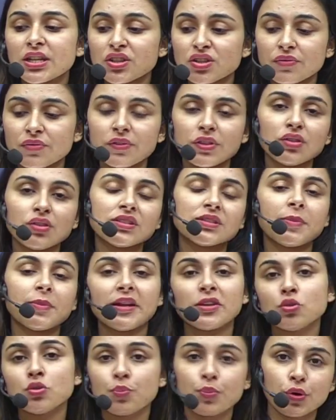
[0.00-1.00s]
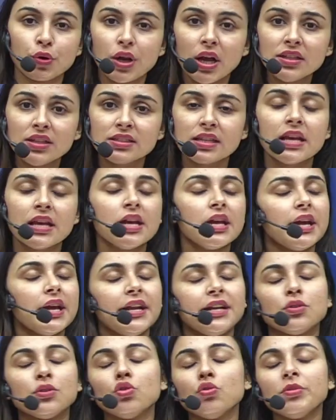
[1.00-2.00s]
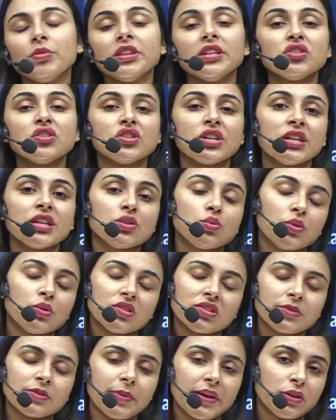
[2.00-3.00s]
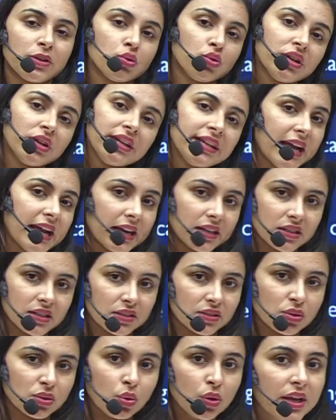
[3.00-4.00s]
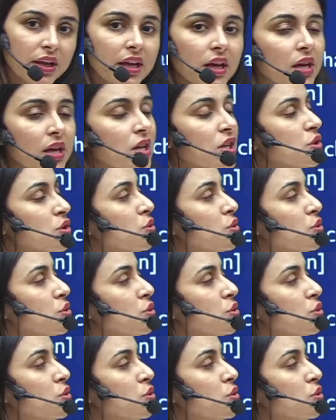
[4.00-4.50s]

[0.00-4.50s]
with respect to products. It could be the change with respect to the reactants. Okay, so